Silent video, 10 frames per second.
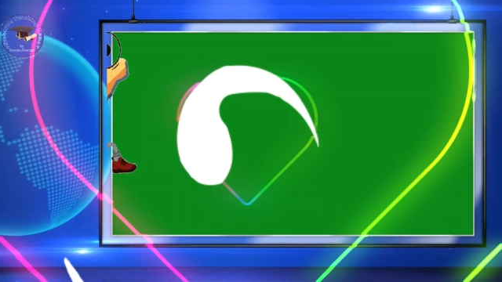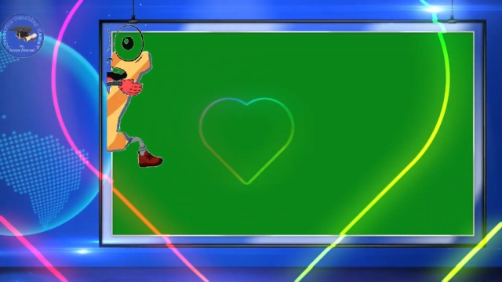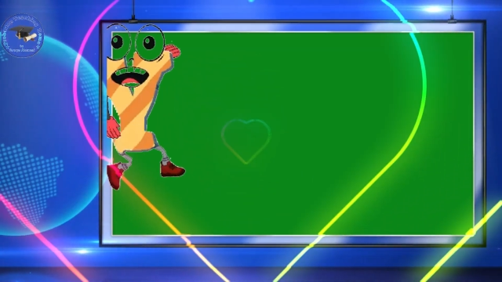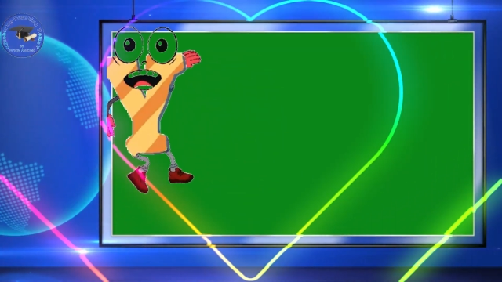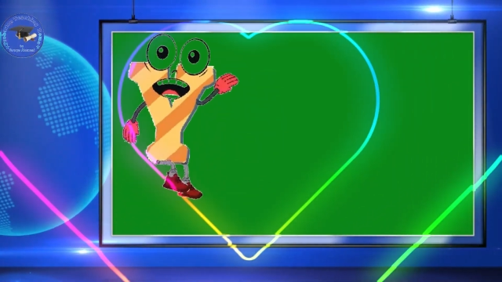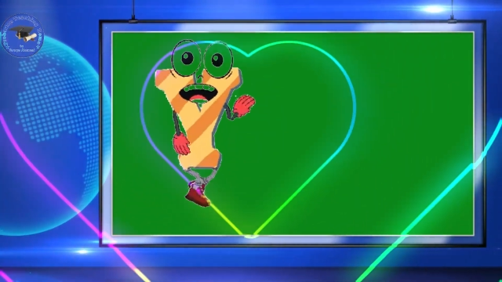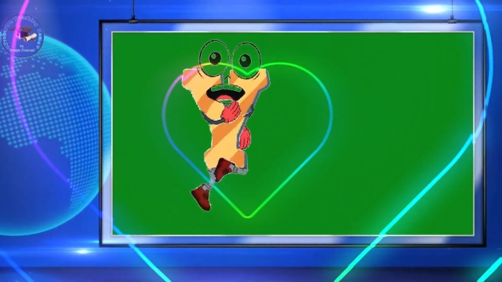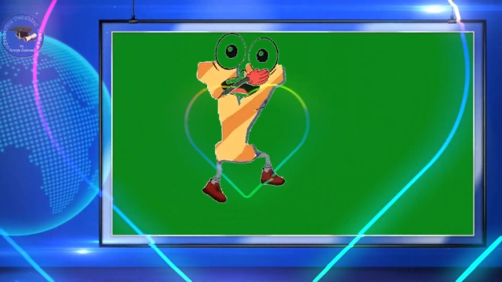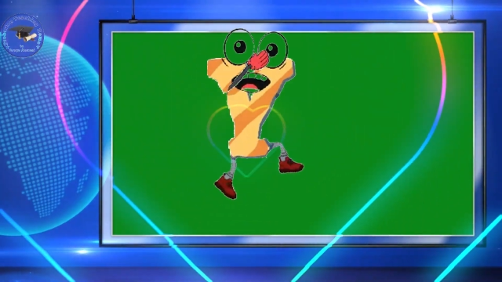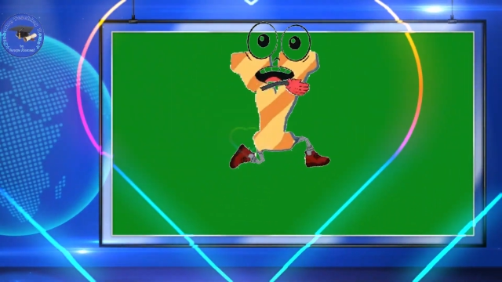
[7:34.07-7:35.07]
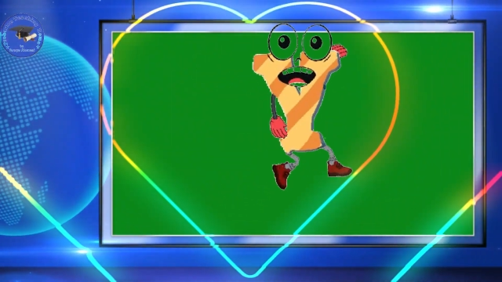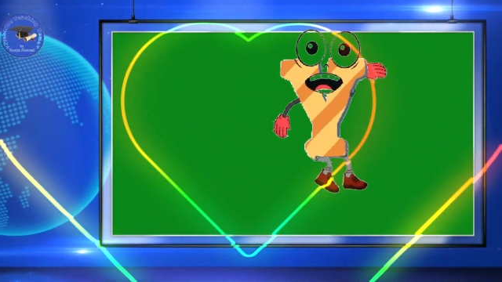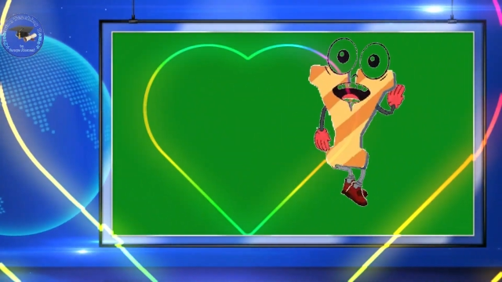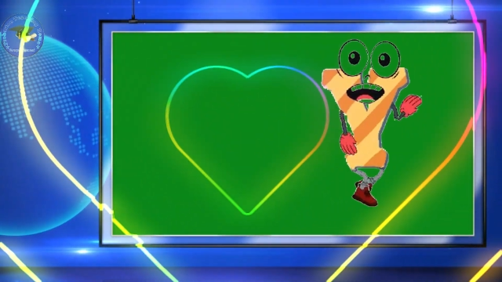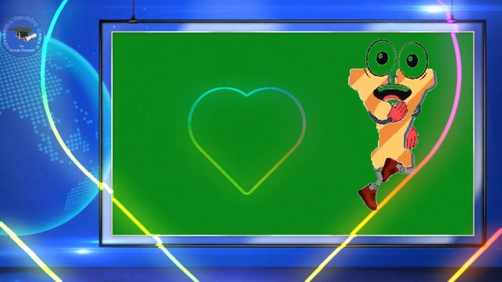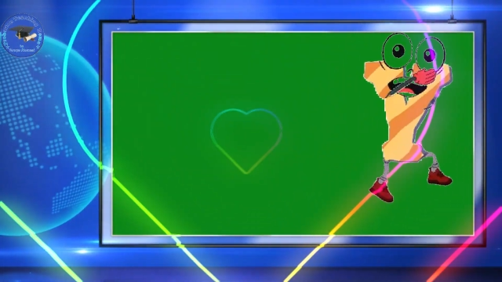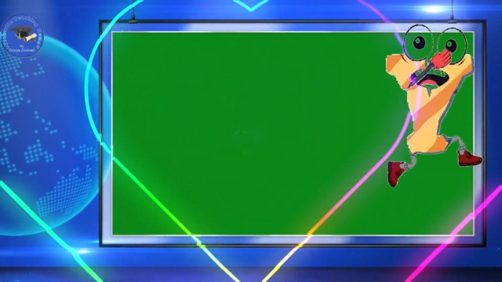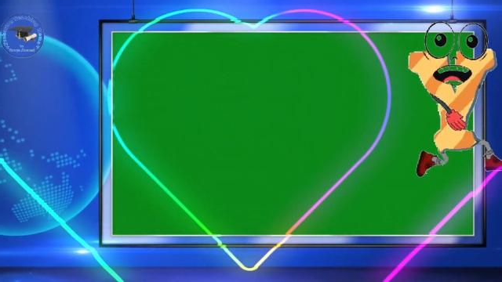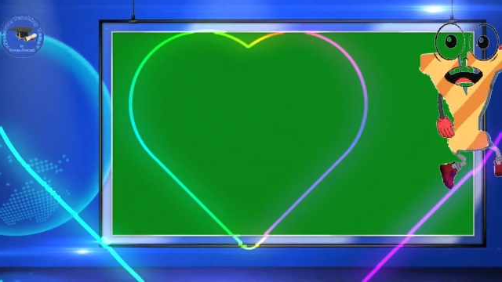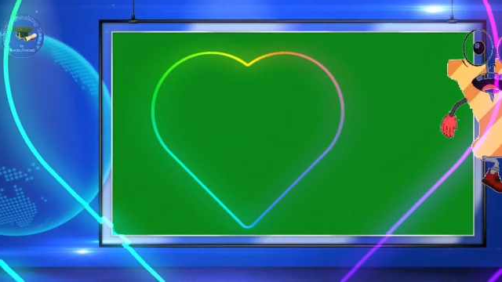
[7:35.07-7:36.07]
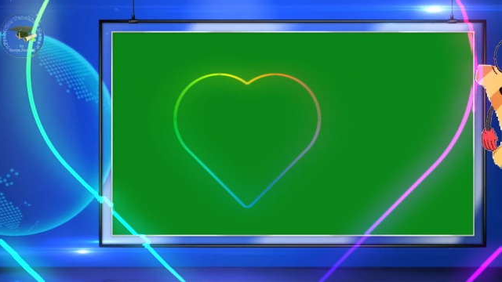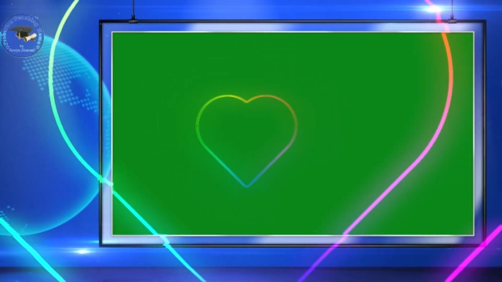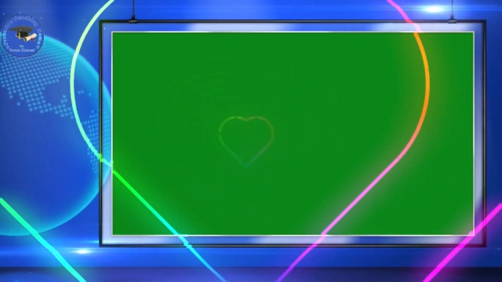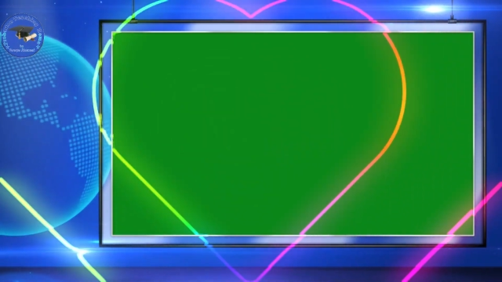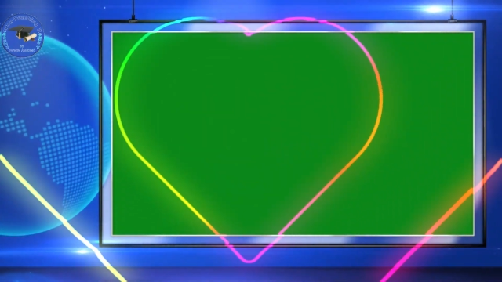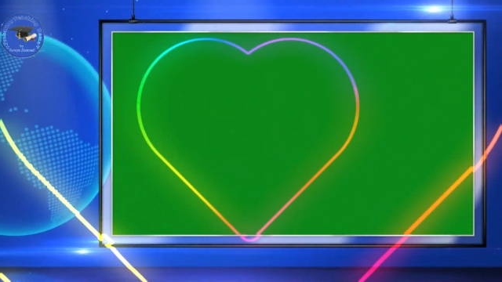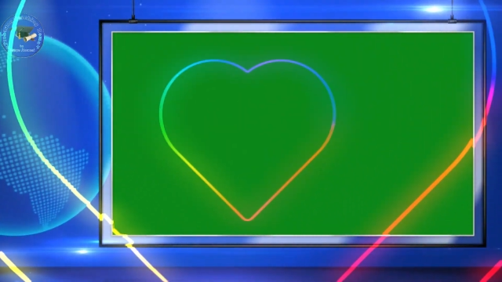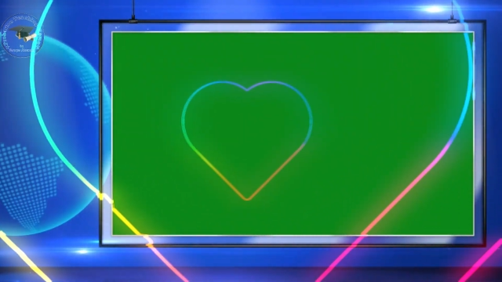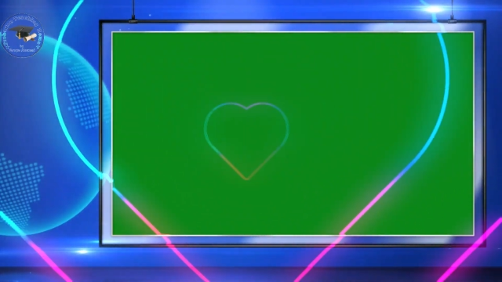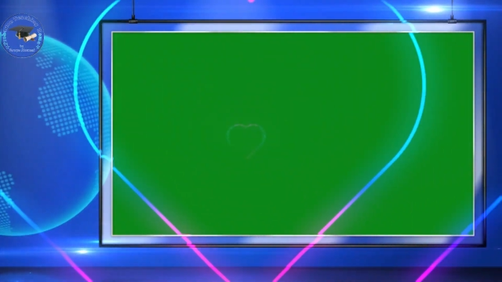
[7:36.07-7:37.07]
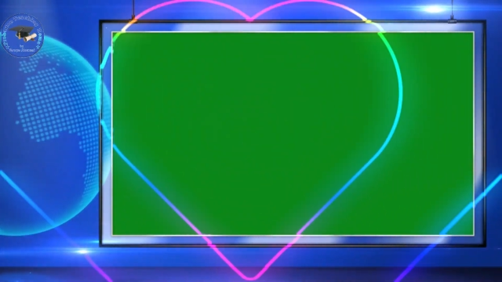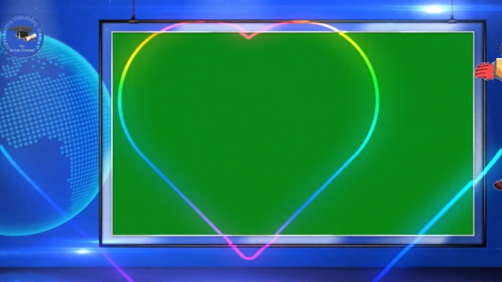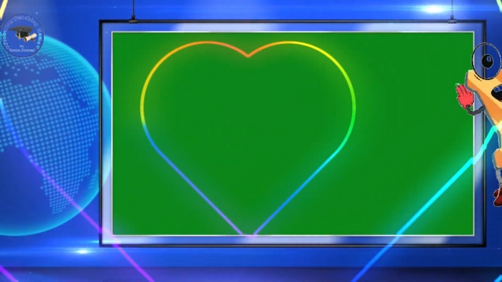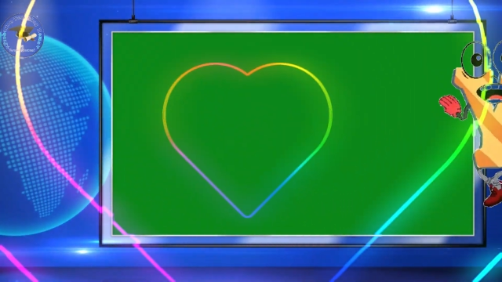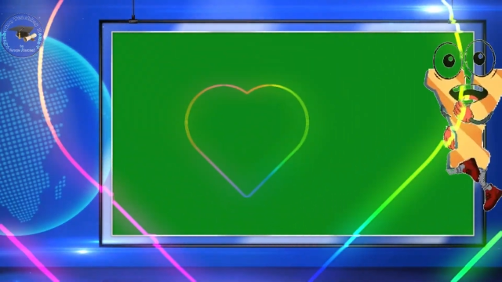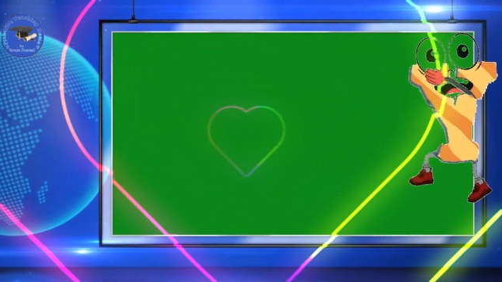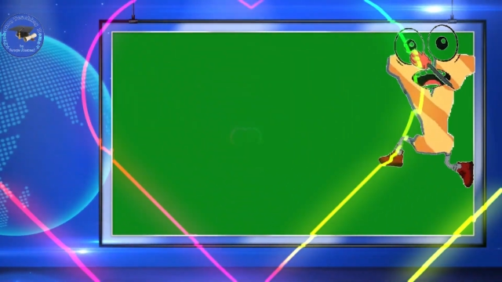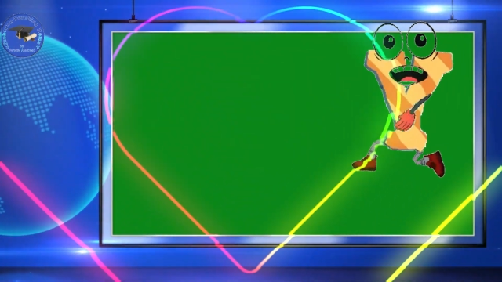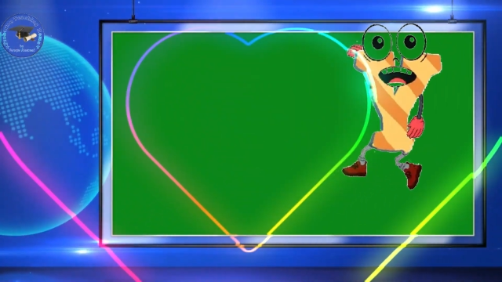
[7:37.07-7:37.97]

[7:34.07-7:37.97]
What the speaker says: [unreadable: no face in view]